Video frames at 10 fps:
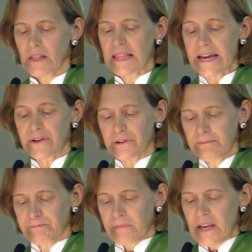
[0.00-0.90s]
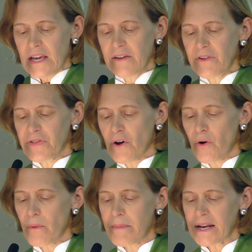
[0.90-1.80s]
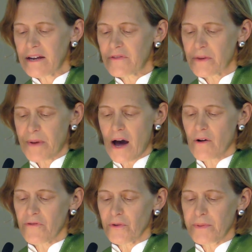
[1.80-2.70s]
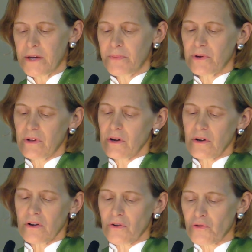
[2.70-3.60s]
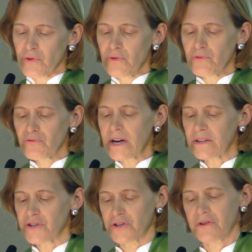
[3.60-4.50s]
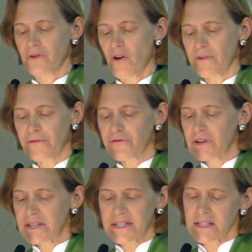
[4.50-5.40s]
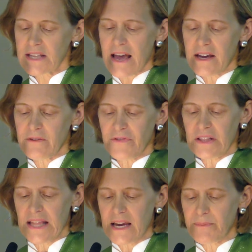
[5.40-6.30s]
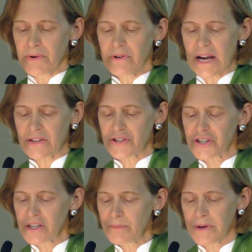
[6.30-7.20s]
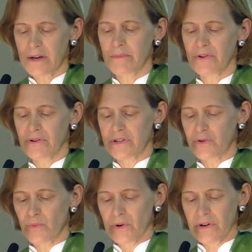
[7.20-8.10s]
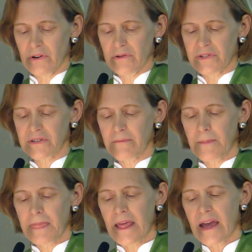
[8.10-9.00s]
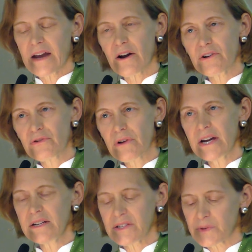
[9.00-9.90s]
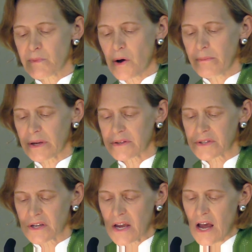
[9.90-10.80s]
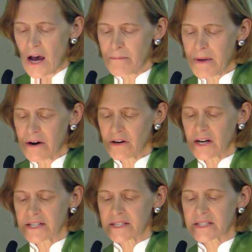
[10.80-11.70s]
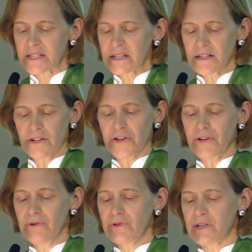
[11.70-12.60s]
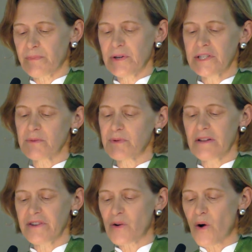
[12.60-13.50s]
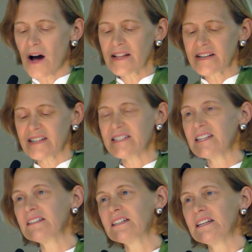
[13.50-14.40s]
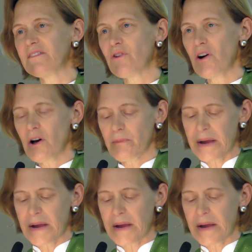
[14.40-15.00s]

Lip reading: Later, even though many of the powerful people grew rich on free slave labor and cheap immigrant workers, At our greatest moments, America still hewed to the principle of equality and dignity of all,